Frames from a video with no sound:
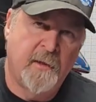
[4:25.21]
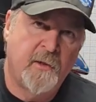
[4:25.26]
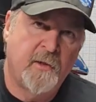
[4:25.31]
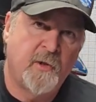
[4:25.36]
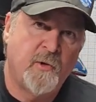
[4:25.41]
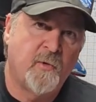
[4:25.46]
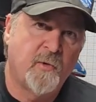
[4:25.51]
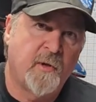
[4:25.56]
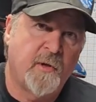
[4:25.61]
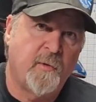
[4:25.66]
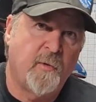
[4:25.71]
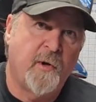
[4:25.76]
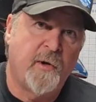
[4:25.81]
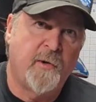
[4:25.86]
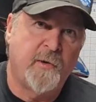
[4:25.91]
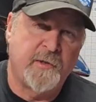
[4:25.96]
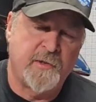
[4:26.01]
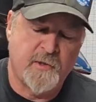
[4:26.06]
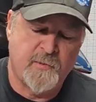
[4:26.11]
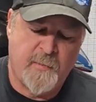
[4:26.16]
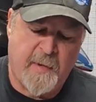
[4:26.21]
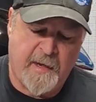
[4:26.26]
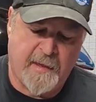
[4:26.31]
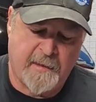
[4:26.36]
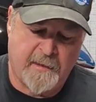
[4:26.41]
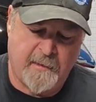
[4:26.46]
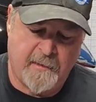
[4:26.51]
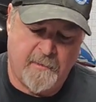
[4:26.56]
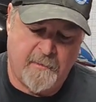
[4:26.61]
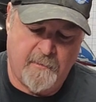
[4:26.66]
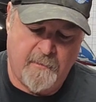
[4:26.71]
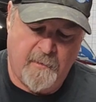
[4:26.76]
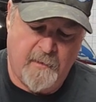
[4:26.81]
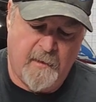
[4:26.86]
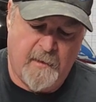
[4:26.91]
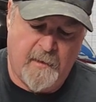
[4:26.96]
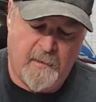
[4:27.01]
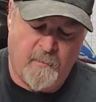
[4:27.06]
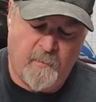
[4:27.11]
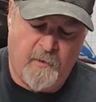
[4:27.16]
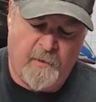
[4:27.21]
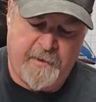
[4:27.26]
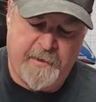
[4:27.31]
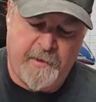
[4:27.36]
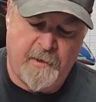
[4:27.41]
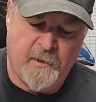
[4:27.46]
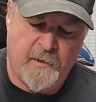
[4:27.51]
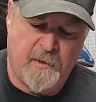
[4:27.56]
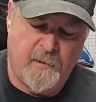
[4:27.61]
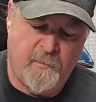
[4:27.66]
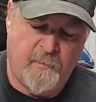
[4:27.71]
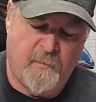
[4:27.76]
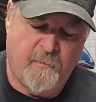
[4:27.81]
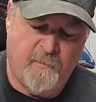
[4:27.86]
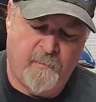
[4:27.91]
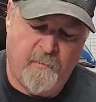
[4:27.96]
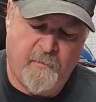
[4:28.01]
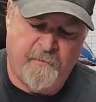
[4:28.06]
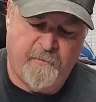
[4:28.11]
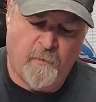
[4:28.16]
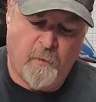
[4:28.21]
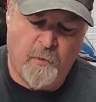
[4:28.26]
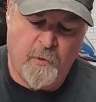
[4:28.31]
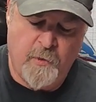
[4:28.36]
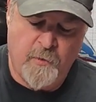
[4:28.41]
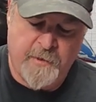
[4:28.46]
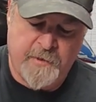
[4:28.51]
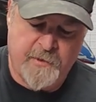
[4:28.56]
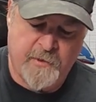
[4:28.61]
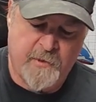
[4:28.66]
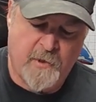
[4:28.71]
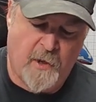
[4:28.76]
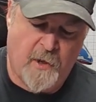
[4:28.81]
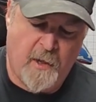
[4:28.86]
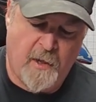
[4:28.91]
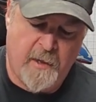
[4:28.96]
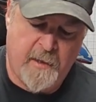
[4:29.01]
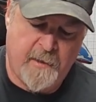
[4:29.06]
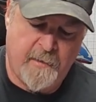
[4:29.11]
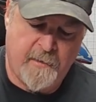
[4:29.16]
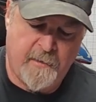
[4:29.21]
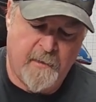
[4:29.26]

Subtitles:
You really want to inspect it really good before you install it.